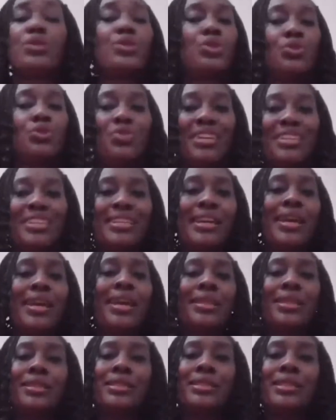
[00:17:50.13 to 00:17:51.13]
to read,
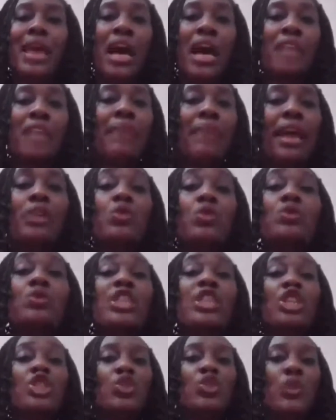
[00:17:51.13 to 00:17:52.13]
the child might lose
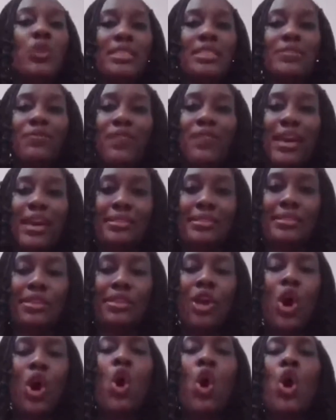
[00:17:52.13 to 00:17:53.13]
interest fast,
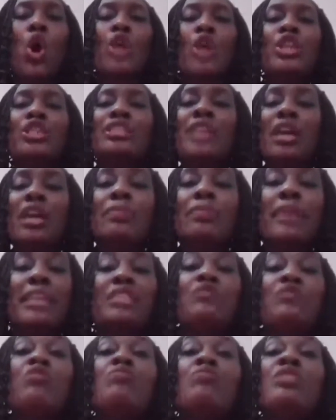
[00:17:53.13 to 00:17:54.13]
or the child might
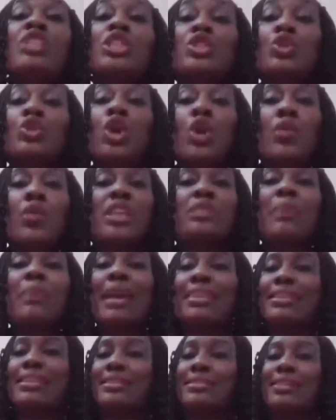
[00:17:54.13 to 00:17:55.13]
even be discouraged
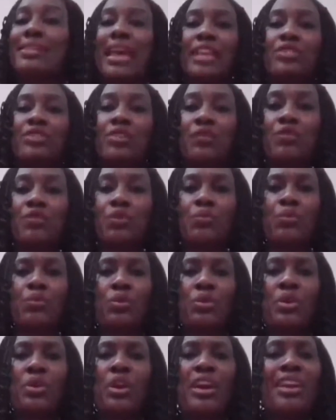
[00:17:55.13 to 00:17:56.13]
by the size of the
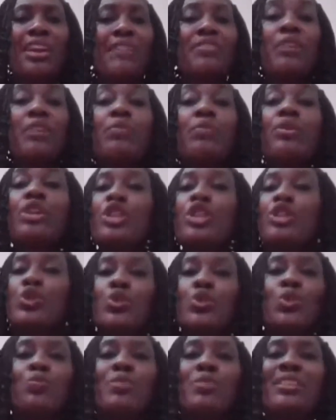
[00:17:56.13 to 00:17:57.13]
book. If the book is
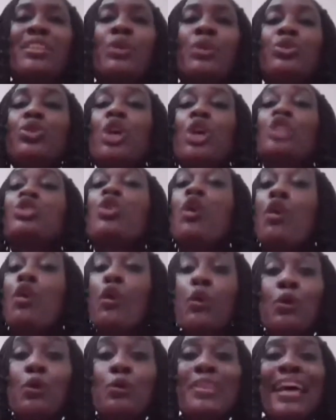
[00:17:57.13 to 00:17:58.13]
too big, they'll just
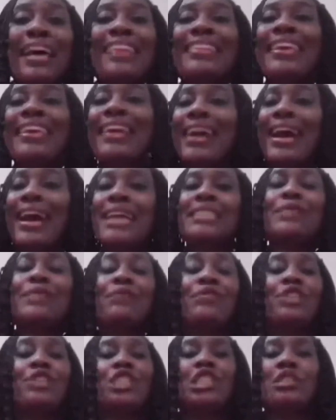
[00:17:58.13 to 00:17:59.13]
conclude that they can't
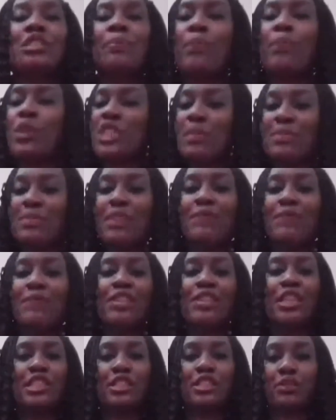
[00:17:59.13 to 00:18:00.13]
possibly
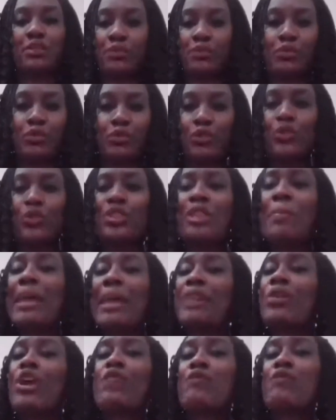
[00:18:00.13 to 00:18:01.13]
finish the book. So they
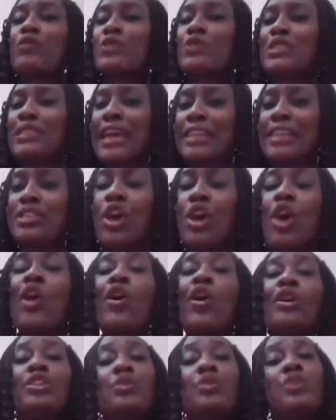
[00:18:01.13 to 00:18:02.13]
might not even start,
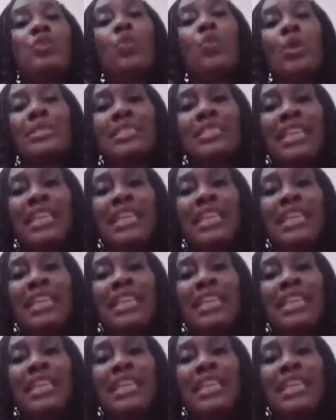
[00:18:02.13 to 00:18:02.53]
or they'll read one